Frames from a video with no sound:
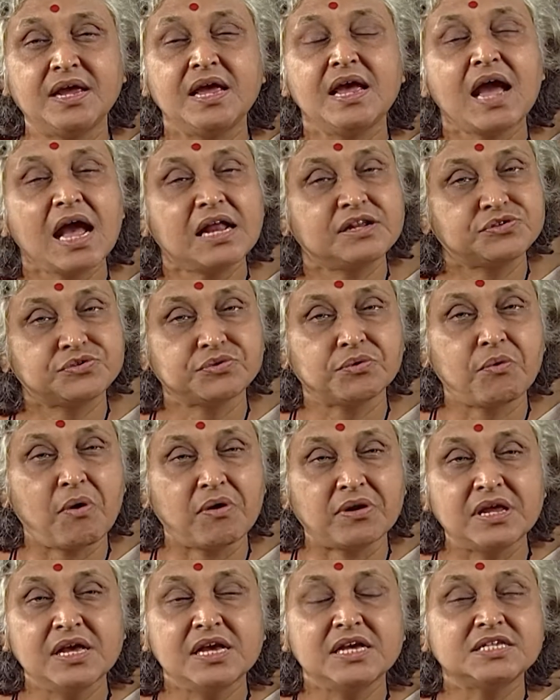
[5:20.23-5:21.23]
and so on.
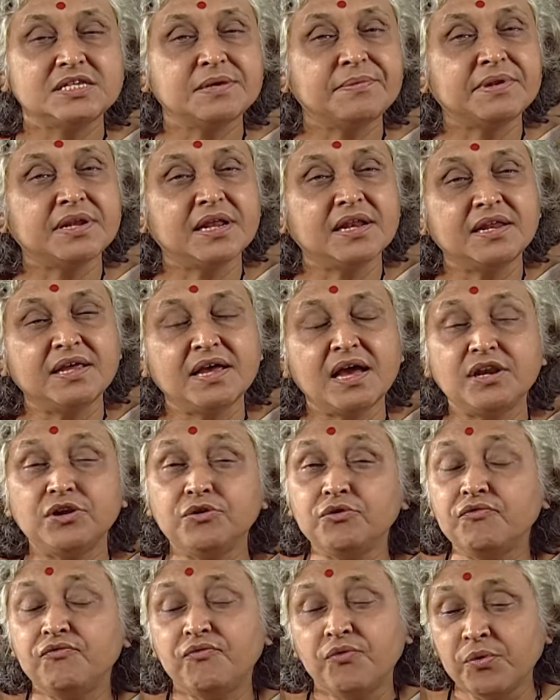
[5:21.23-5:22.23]
Similarly, a new
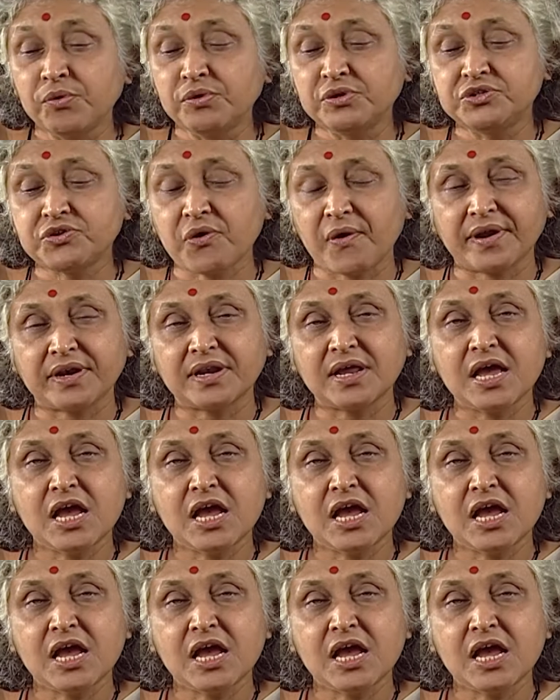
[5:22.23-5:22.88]
food joint.